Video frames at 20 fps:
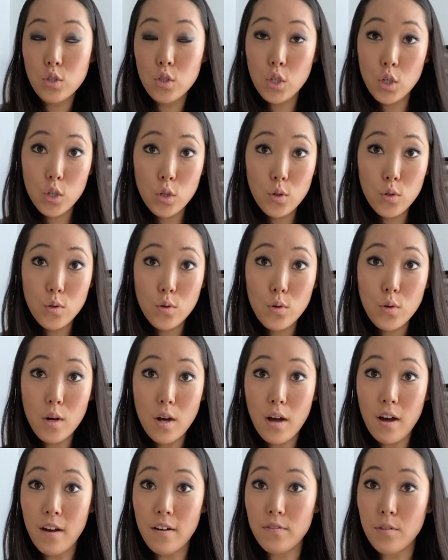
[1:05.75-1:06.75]
Two
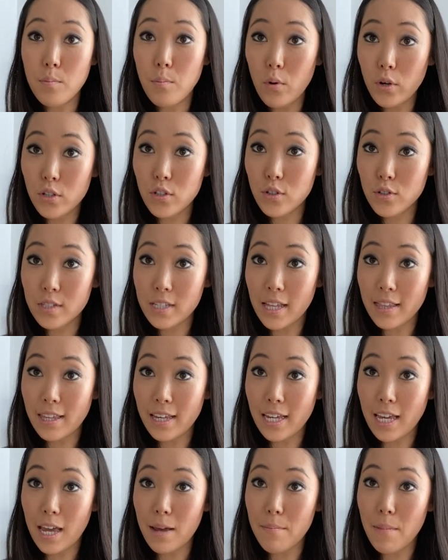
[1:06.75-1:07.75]
of the pointe shoes that
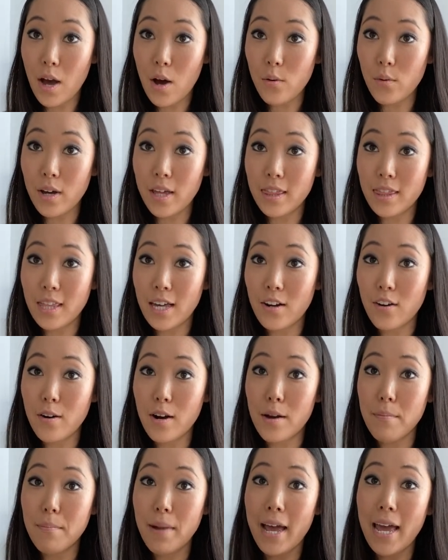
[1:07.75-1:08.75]
they came out with that
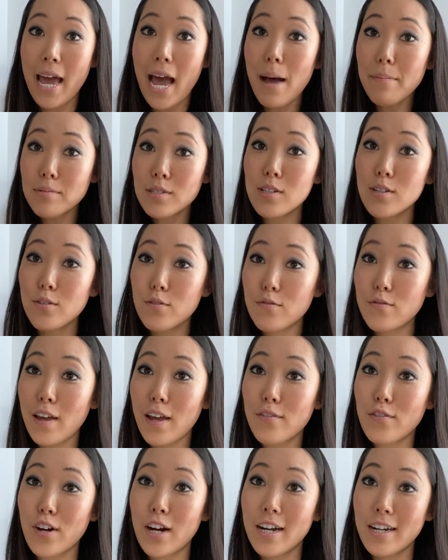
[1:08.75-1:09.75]
are my absolute
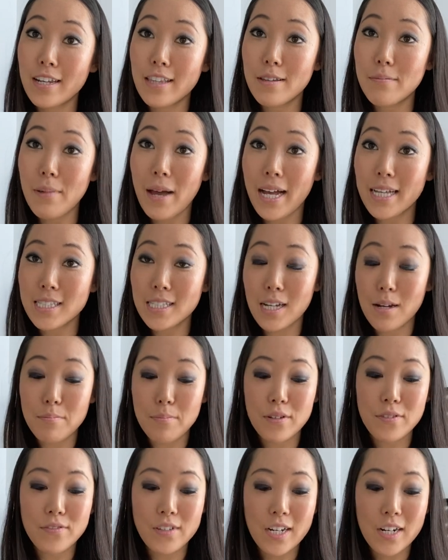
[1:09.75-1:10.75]
favorite in the past
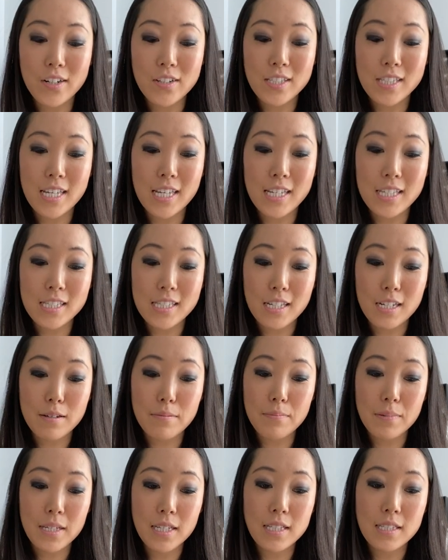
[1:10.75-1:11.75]
couple of years is the
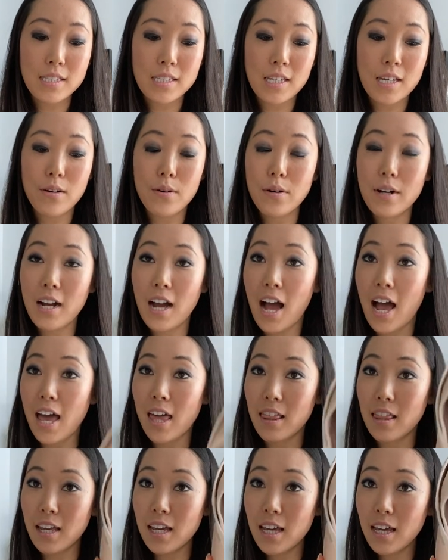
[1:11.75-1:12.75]
Capezio
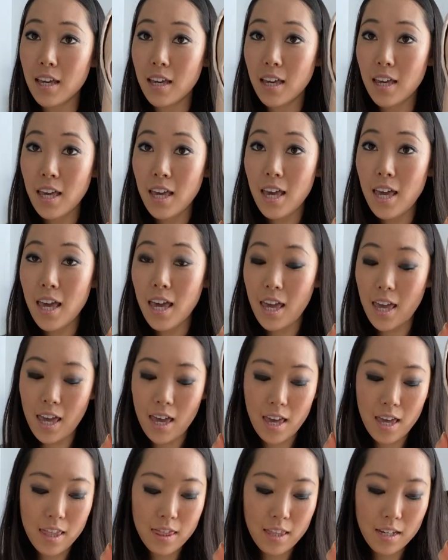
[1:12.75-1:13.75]
Kylee
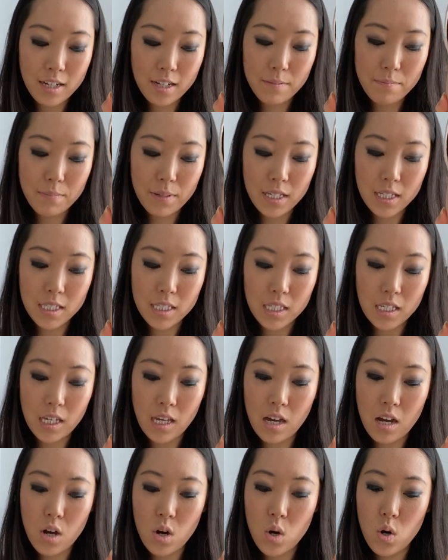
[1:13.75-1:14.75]
and the
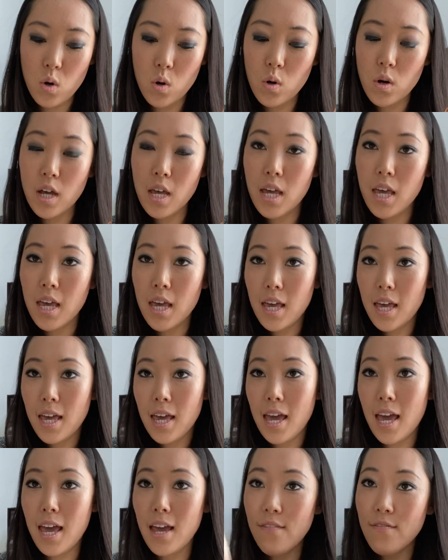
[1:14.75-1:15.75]
Capezio
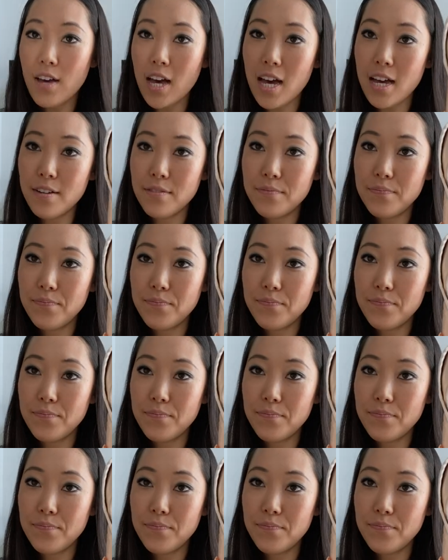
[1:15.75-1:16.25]
Ava.